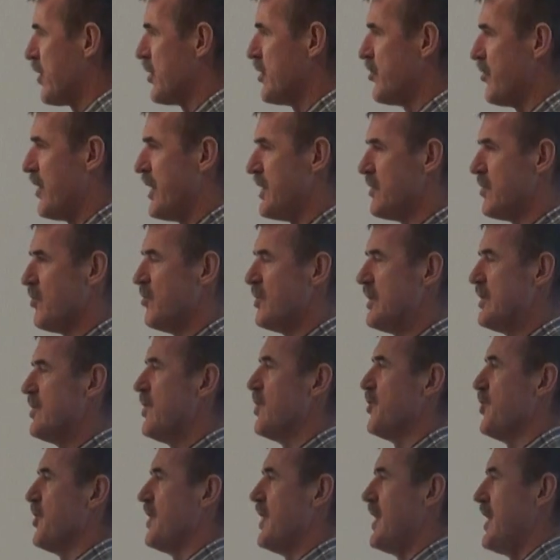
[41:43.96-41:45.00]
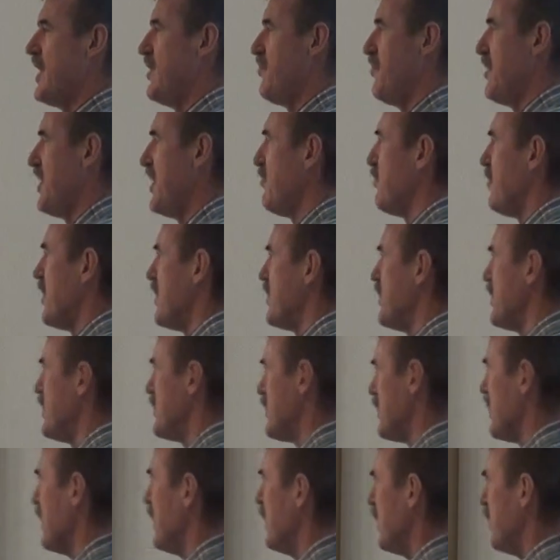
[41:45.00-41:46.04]
address. So it's not a naming, but
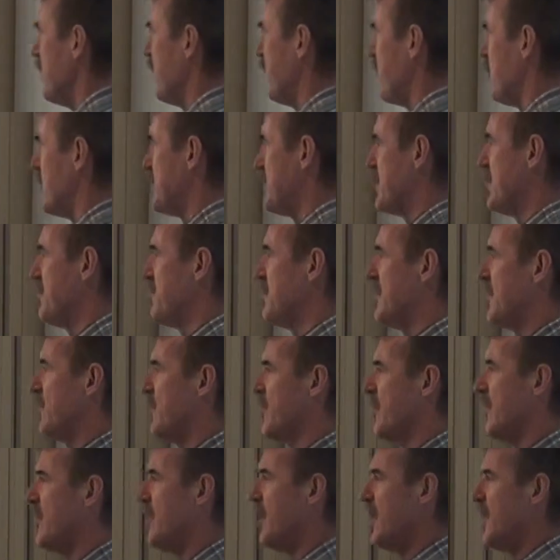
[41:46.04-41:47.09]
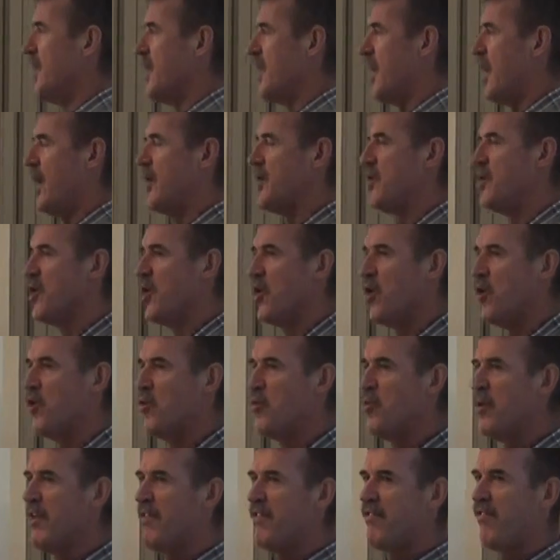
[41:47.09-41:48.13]
it's very similar. I know
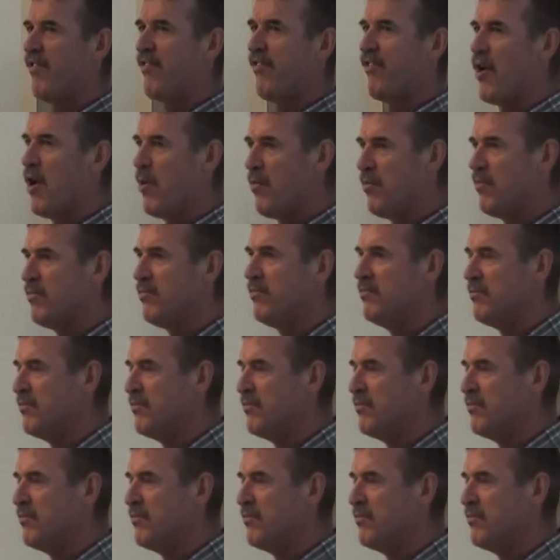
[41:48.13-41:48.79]
with some